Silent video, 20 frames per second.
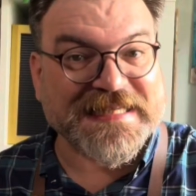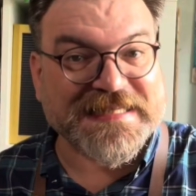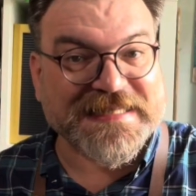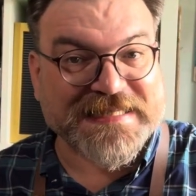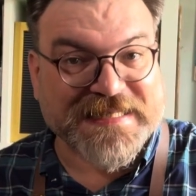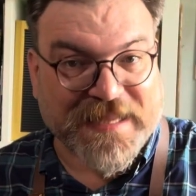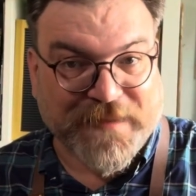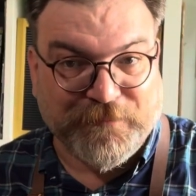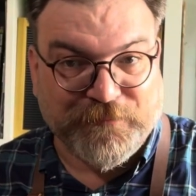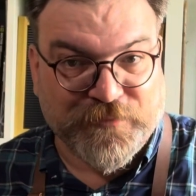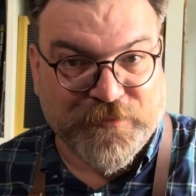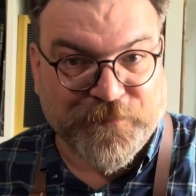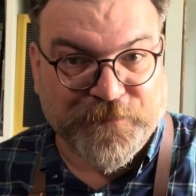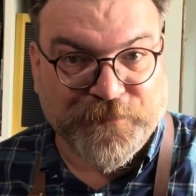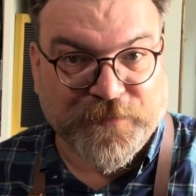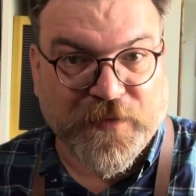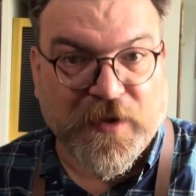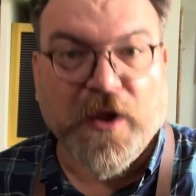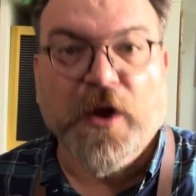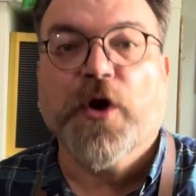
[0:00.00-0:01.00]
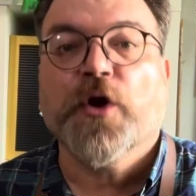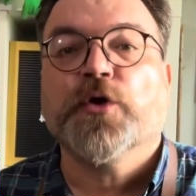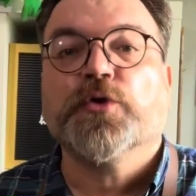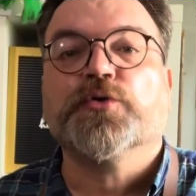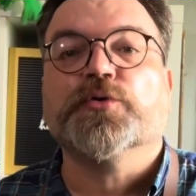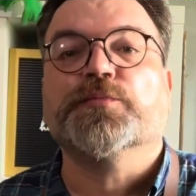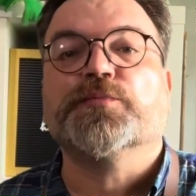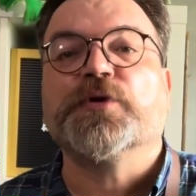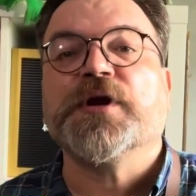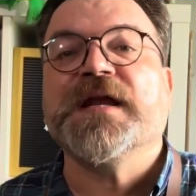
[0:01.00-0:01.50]
step.
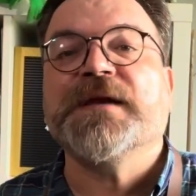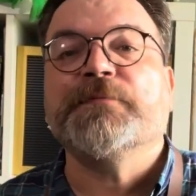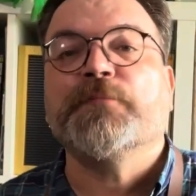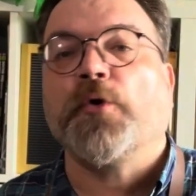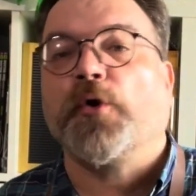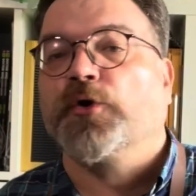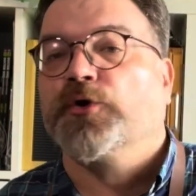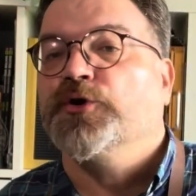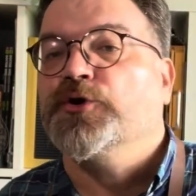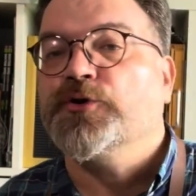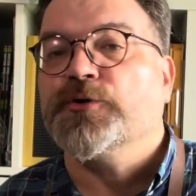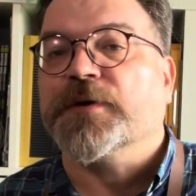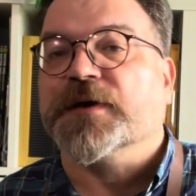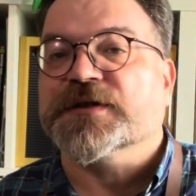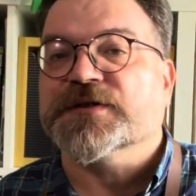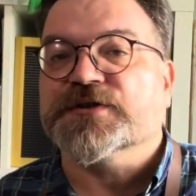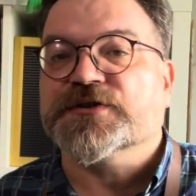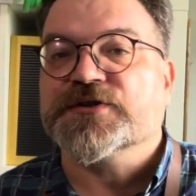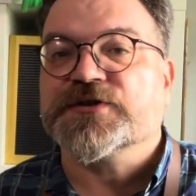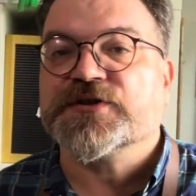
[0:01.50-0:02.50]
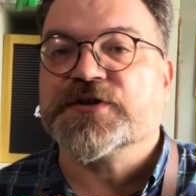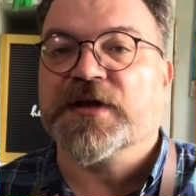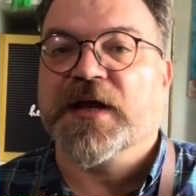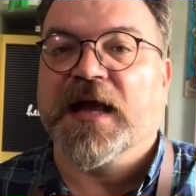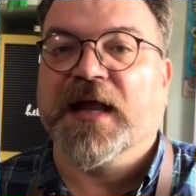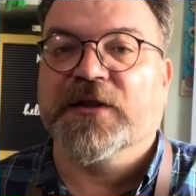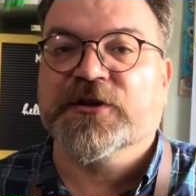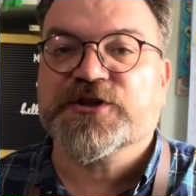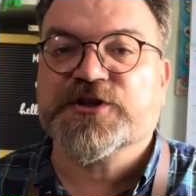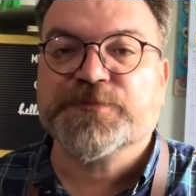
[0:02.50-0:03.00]
To bring more nuance
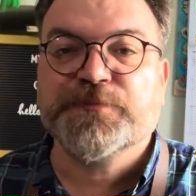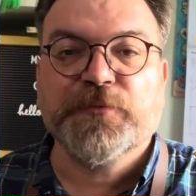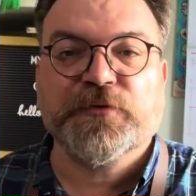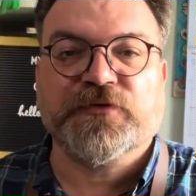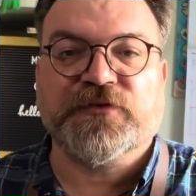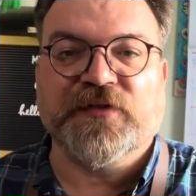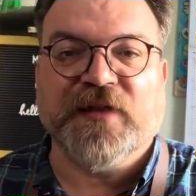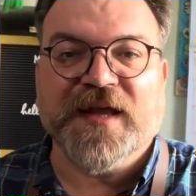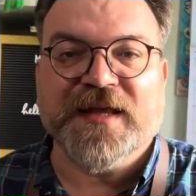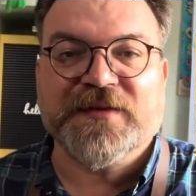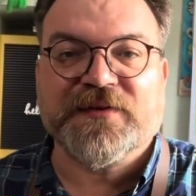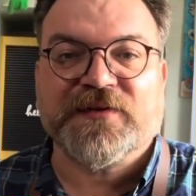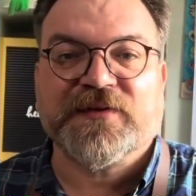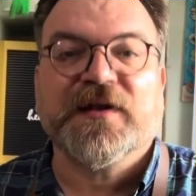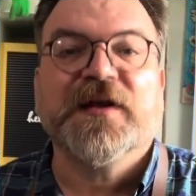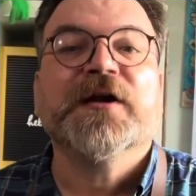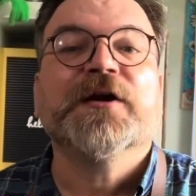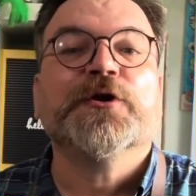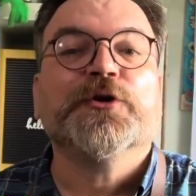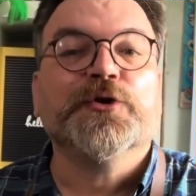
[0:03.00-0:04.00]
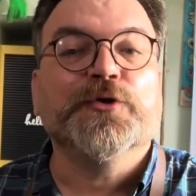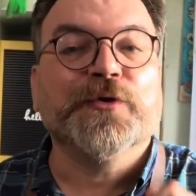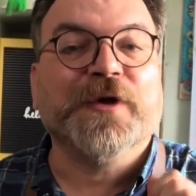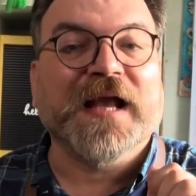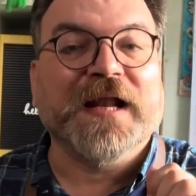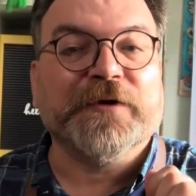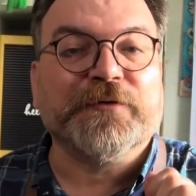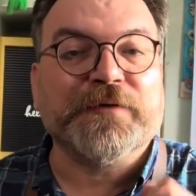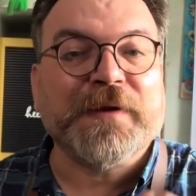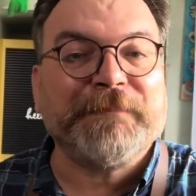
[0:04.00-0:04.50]
and smoothness, you
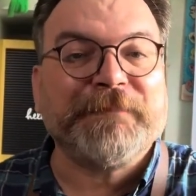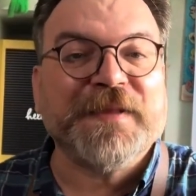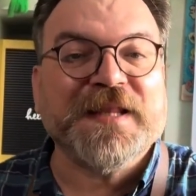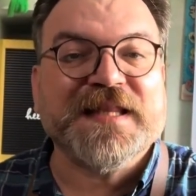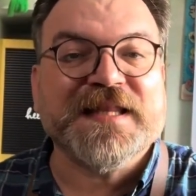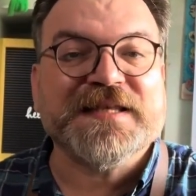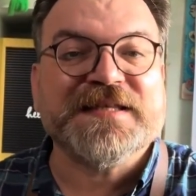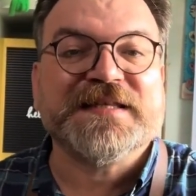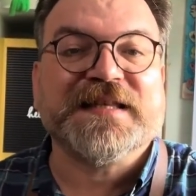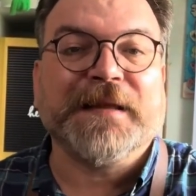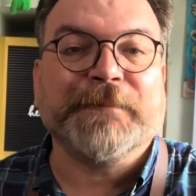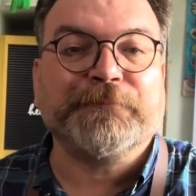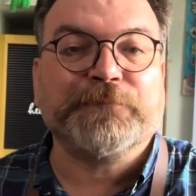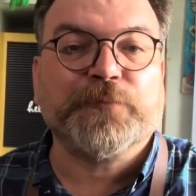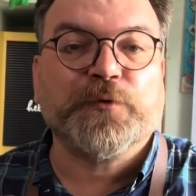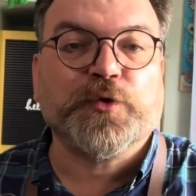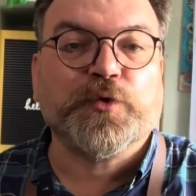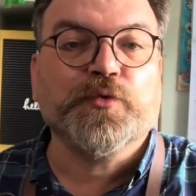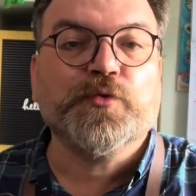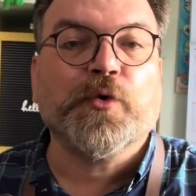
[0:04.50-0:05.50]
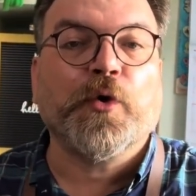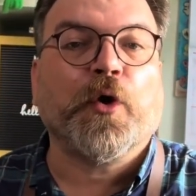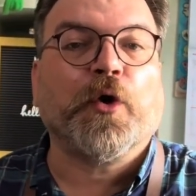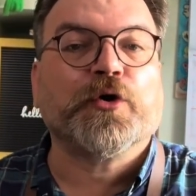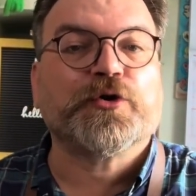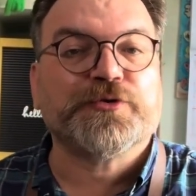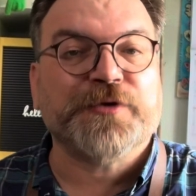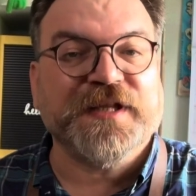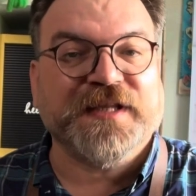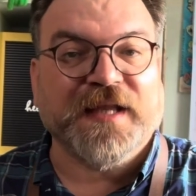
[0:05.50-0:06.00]
can repeat this step 2 or
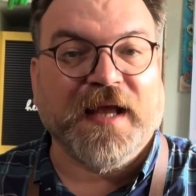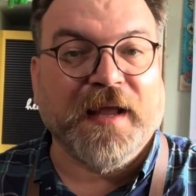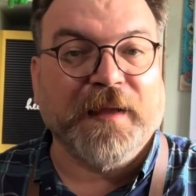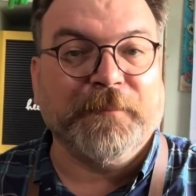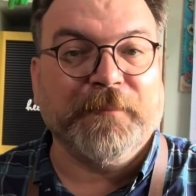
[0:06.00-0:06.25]
3 times.